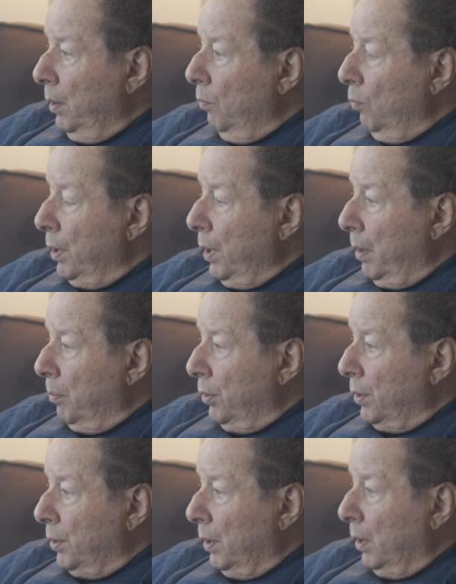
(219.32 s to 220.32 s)
what
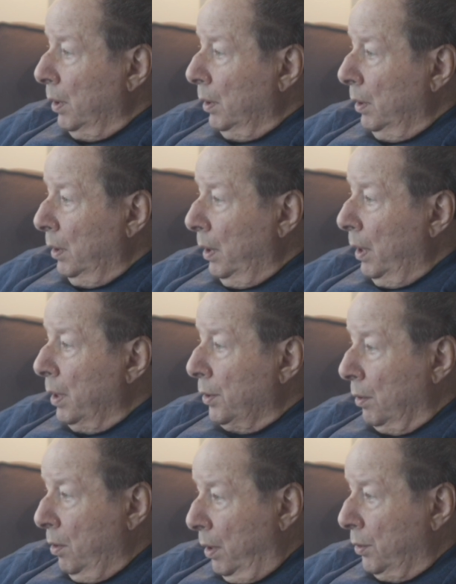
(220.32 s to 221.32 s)
happens uh,
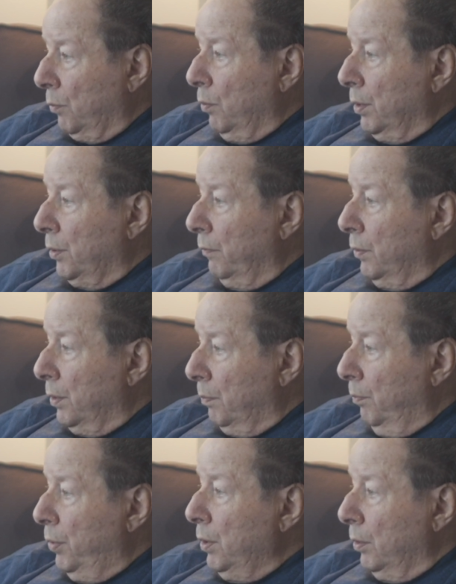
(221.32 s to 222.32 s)
as a consequence of it
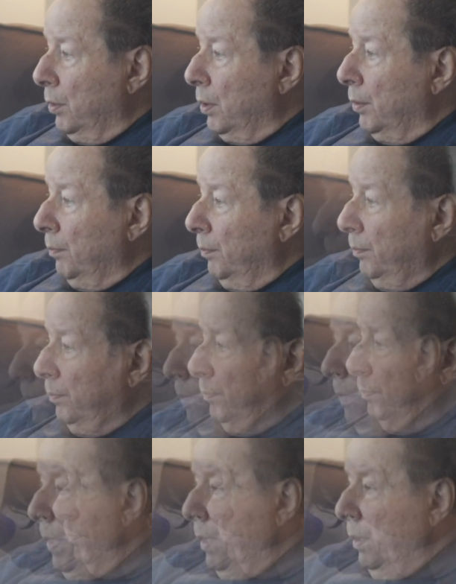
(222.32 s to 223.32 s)
being there.
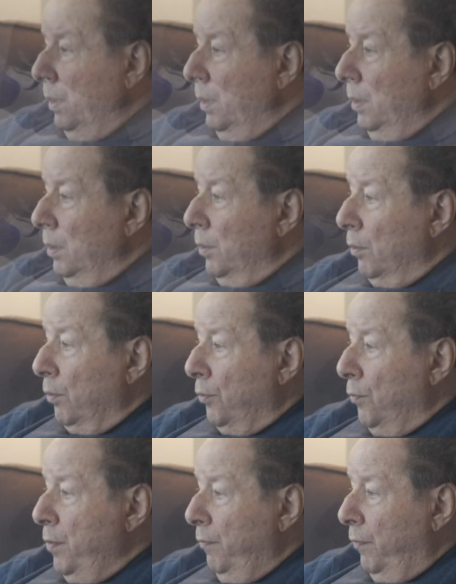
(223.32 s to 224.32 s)
There are
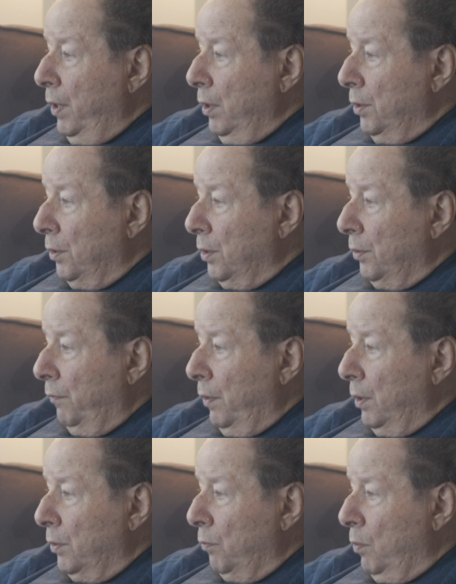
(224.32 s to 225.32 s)
three phases,
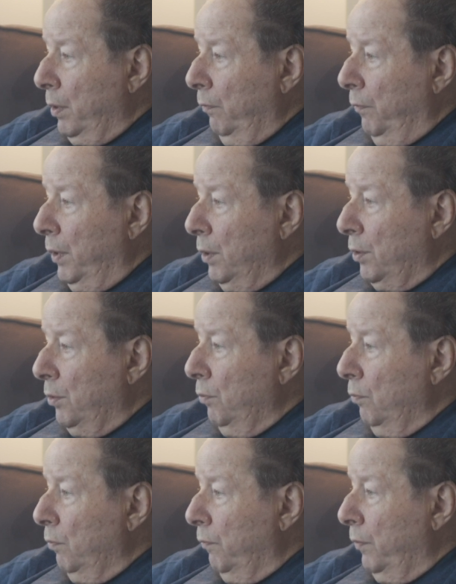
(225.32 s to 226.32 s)
phase one, phase
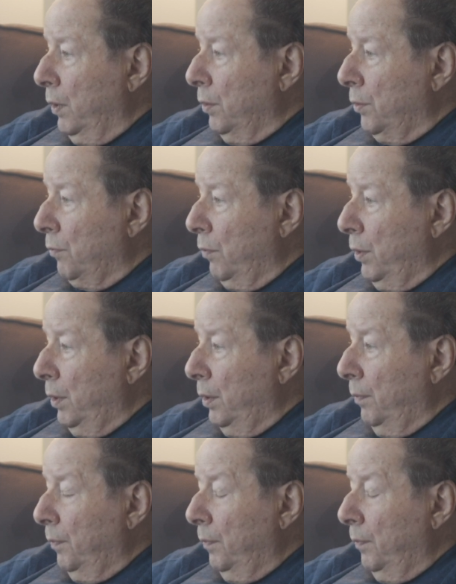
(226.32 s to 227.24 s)
two, and phase three.